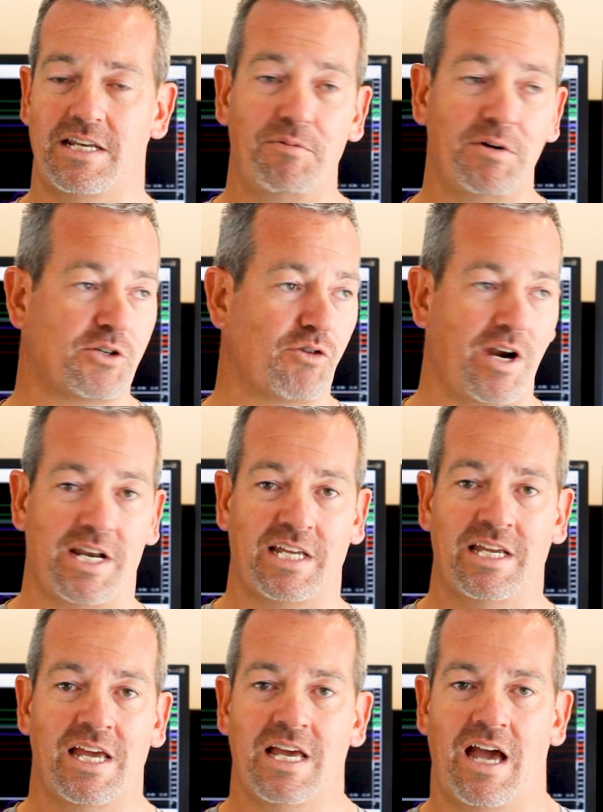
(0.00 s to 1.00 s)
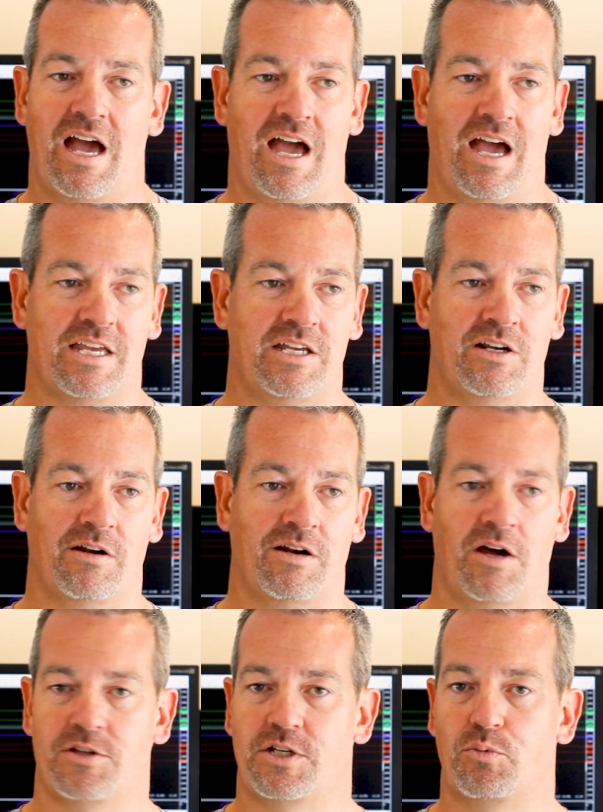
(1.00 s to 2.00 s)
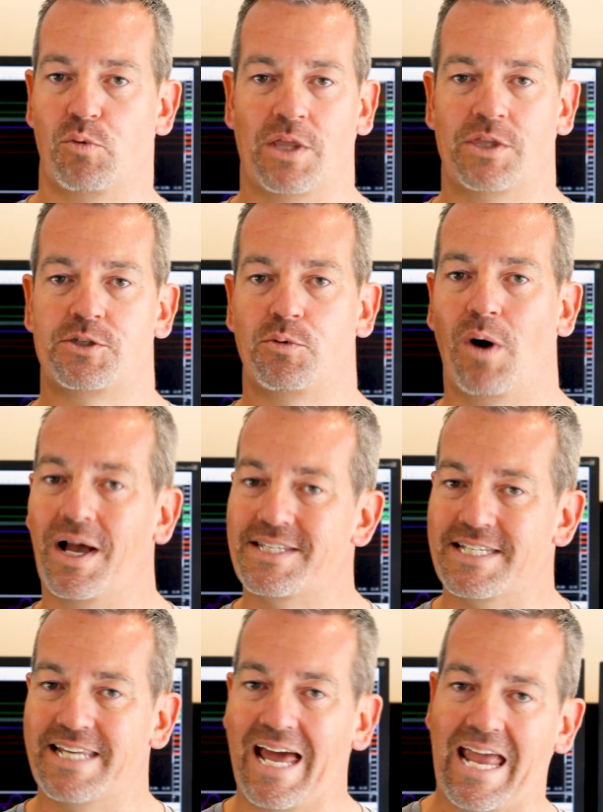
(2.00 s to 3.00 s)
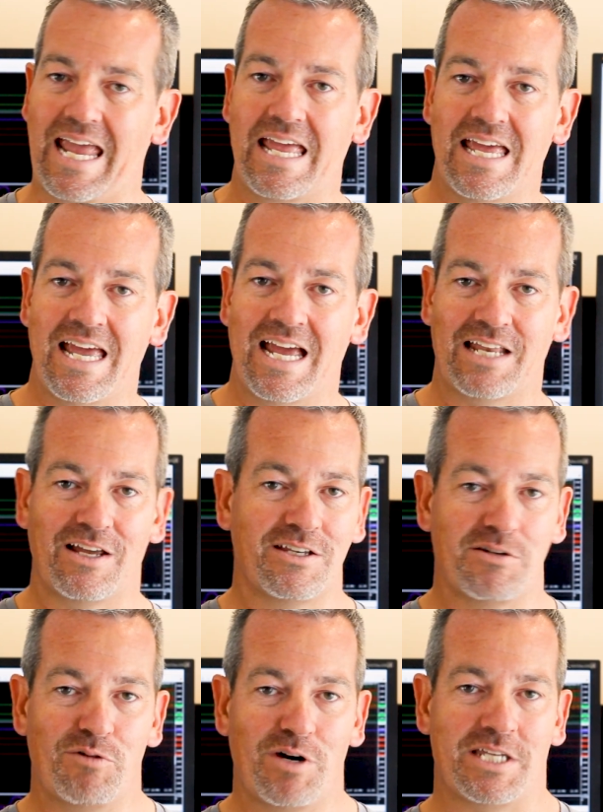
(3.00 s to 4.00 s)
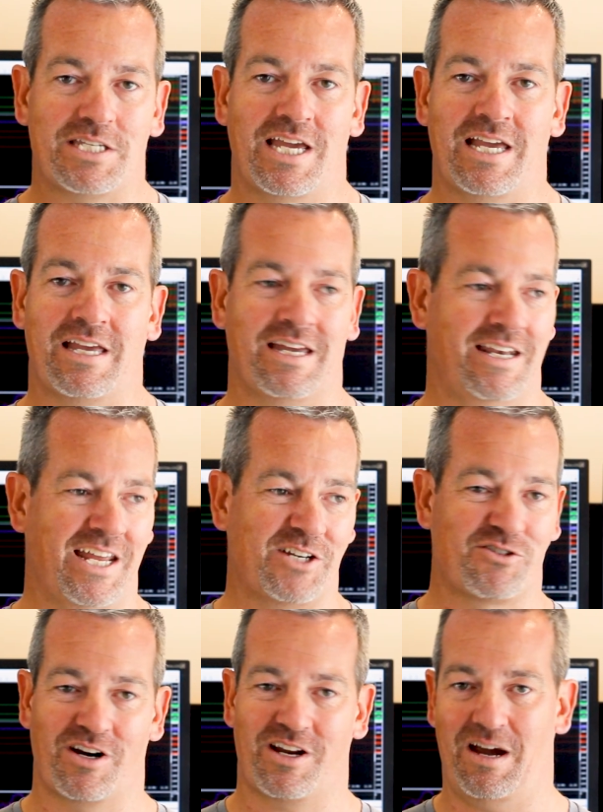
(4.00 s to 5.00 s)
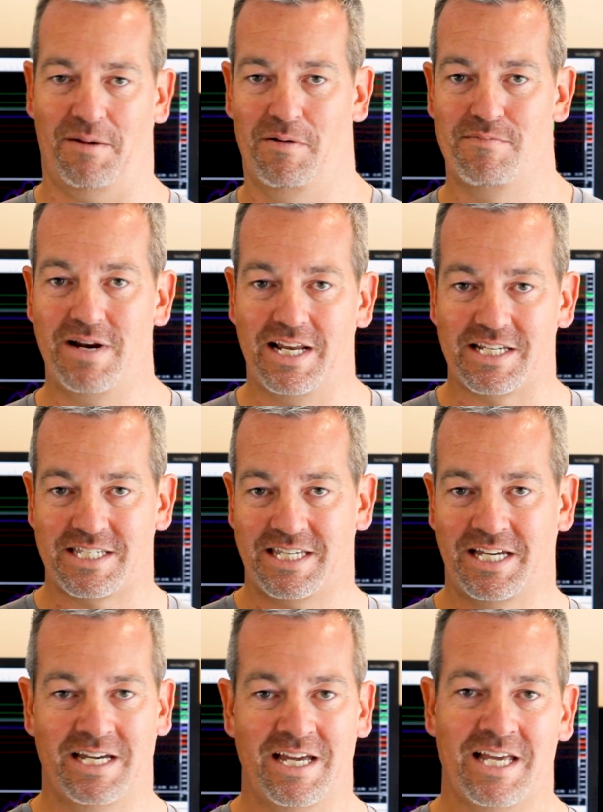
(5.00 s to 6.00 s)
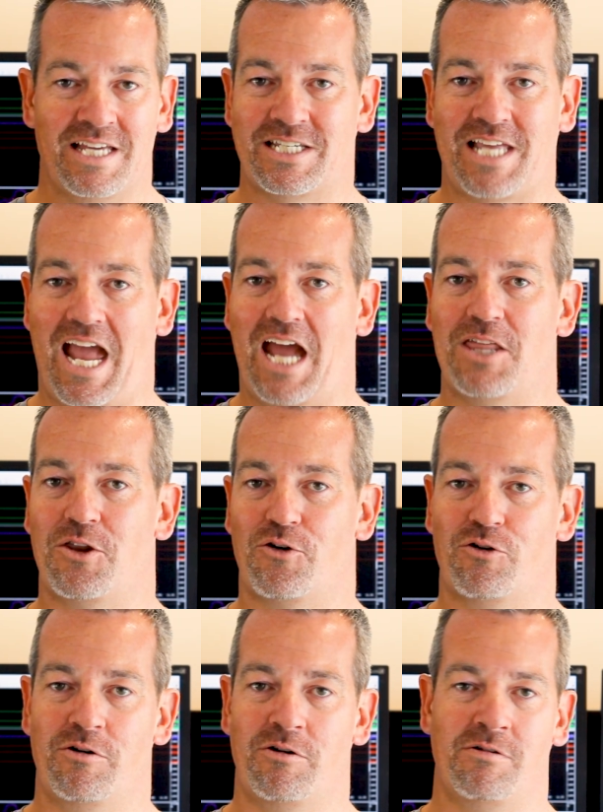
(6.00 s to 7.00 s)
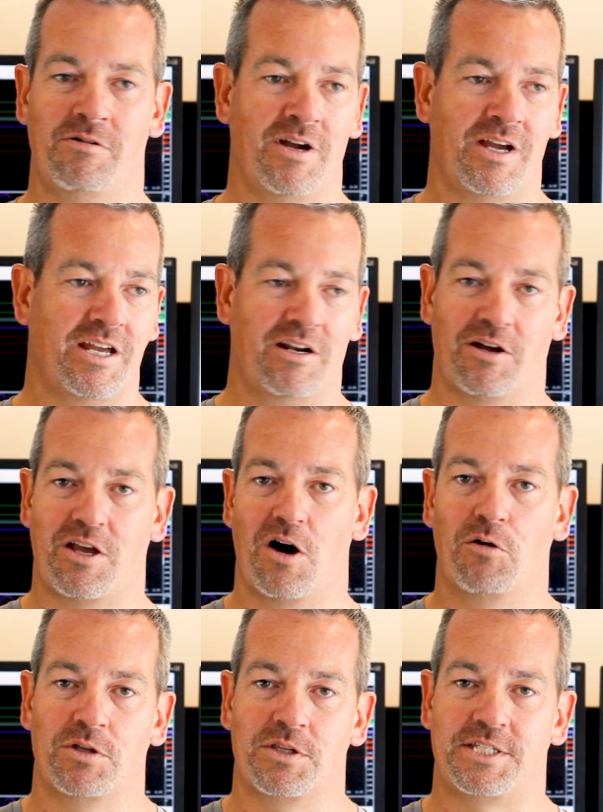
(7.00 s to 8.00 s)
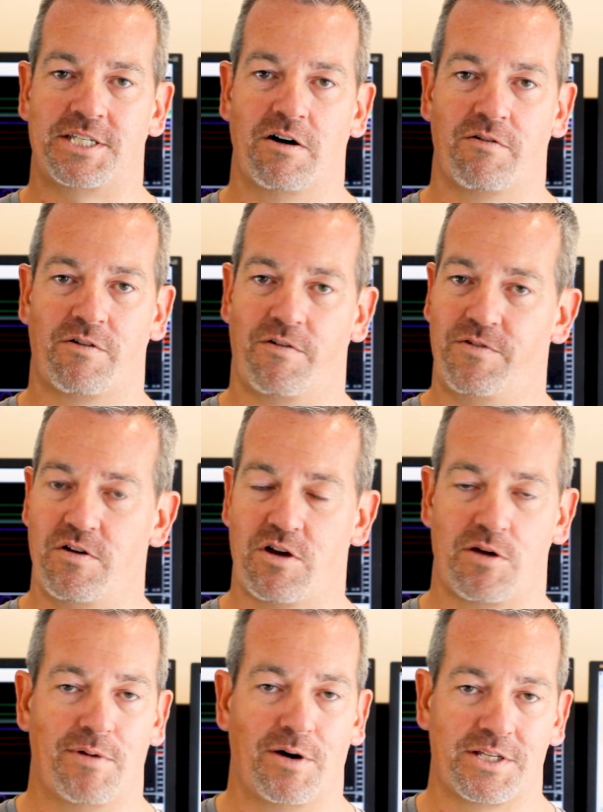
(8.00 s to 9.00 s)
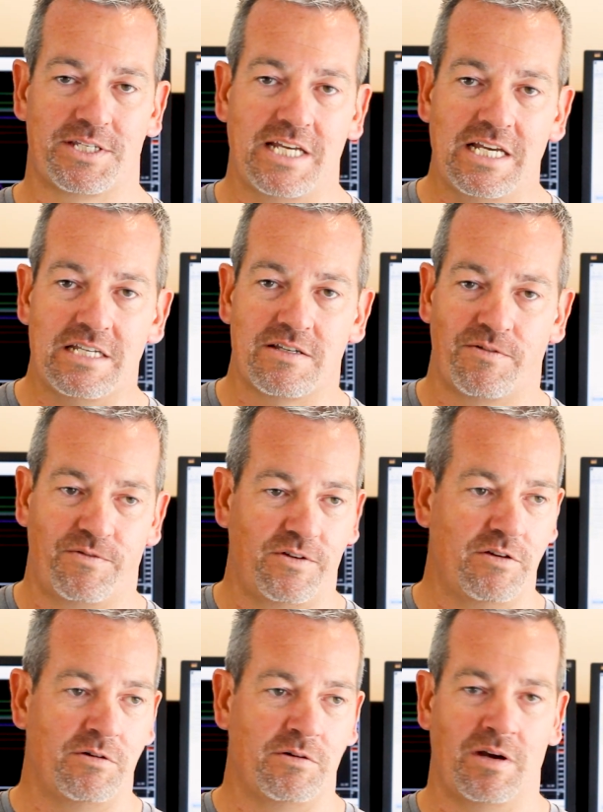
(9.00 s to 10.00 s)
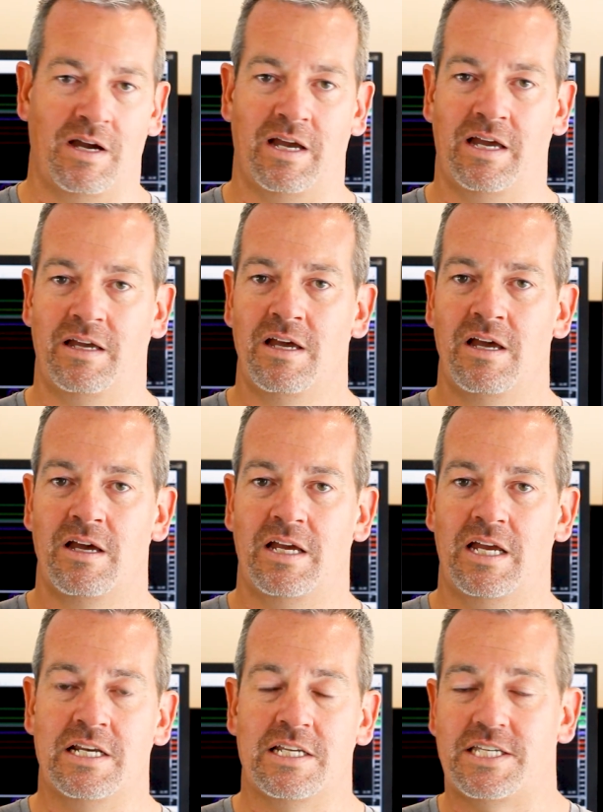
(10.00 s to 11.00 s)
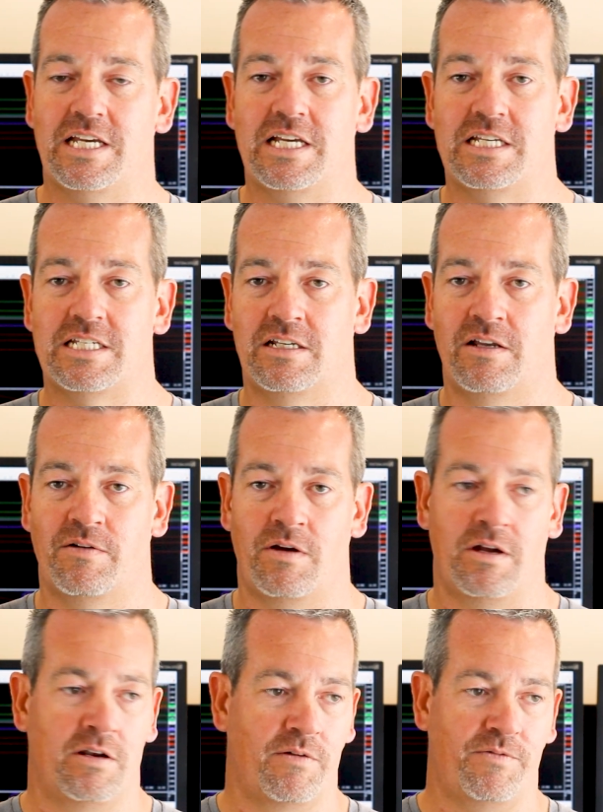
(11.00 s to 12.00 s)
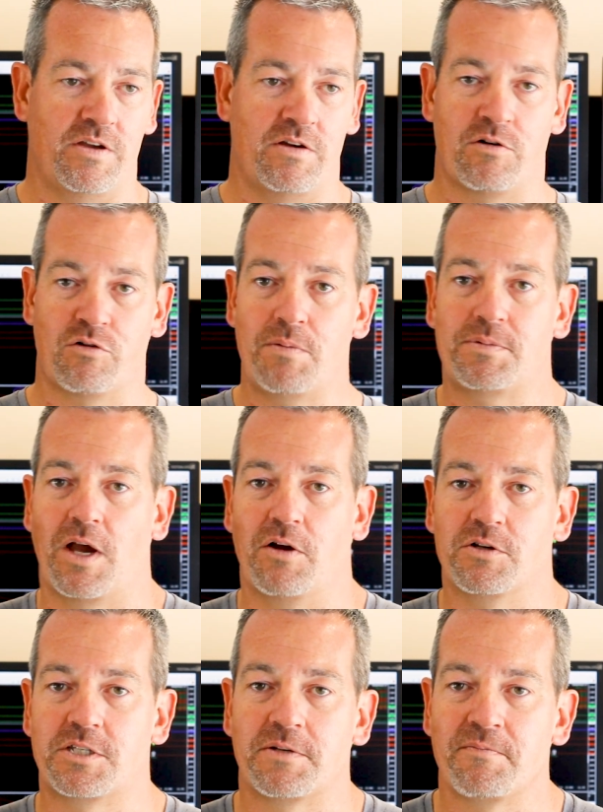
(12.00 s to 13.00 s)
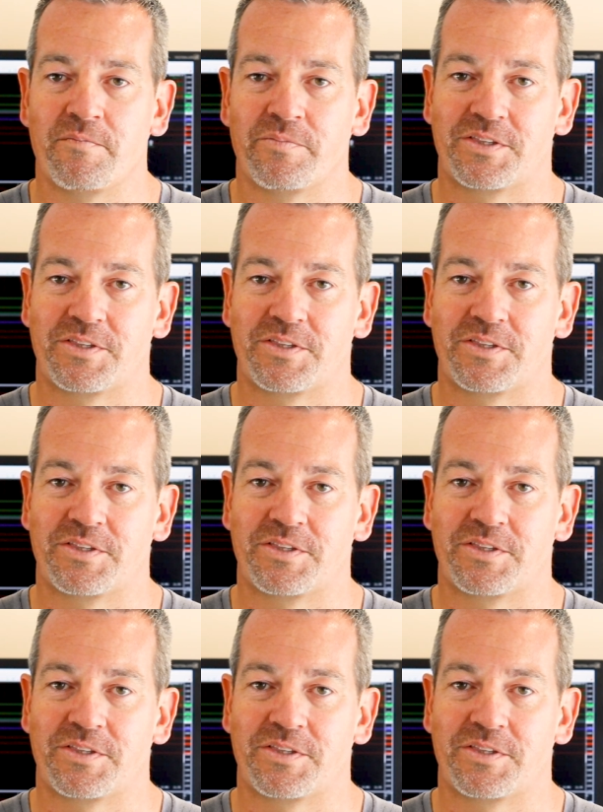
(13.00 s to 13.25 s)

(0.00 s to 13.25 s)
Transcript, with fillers: And if we're trading, uh, you know, like just once, twice a day, it doesn't really take an extra couple of minutes to scan through, you know, gold and silver, a few commodities, a few, uh, indices and a, and a few cryptos.